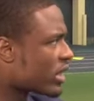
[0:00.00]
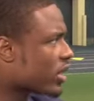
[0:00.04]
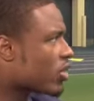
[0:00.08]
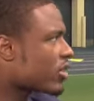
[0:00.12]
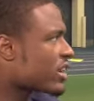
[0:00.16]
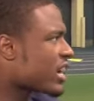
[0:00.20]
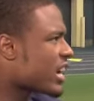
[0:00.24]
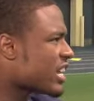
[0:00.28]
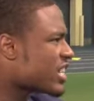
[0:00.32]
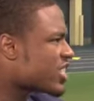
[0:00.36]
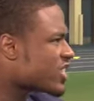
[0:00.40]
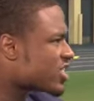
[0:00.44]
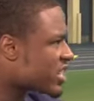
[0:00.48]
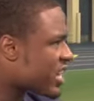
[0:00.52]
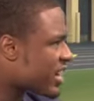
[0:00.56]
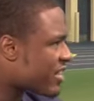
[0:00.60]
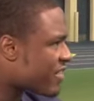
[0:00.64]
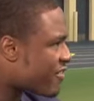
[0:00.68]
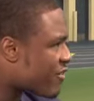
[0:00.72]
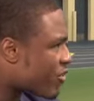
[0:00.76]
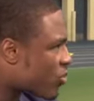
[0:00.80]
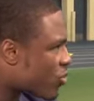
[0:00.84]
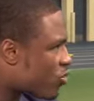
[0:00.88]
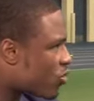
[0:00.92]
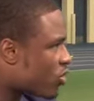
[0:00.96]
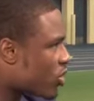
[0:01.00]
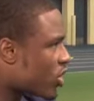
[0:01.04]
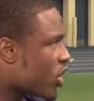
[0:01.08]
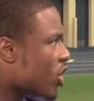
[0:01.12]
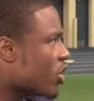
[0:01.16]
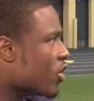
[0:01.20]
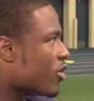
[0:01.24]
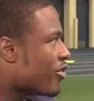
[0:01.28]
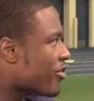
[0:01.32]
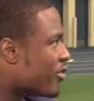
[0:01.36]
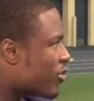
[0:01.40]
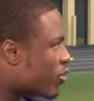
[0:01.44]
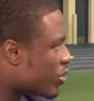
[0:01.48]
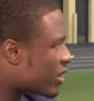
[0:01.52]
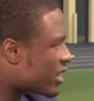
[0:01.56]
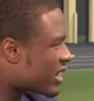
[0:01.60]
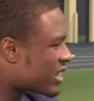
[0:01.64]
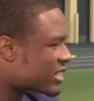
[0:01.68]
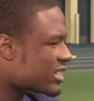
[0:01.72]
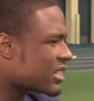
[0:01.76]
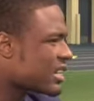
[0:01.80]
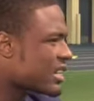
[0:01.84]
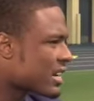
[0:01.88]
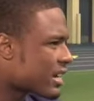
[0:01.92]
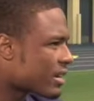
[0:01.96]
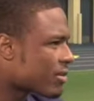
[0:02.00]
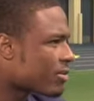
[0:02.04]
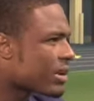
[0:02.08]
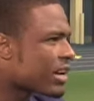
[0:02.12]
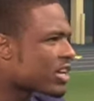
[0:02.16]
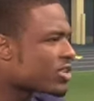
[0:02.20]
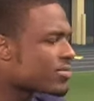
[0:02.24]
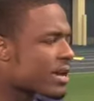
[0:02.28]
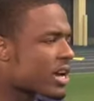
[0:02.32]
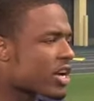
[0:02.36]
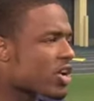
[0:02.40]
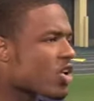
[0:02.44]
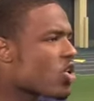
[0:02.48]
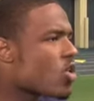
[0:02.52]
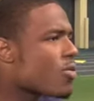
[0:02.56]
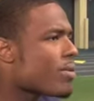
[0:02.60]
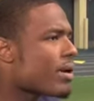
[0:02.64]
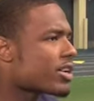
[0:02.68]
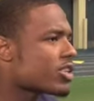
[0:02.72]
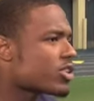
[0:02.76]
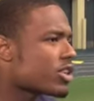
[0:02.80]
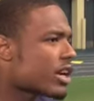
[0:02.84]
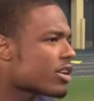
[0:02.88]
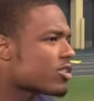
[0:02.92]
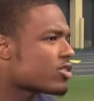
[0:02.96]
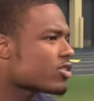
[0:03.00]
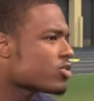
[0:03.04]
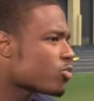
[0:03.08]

Like, okay, this is that full go. Because when I was back home, I'd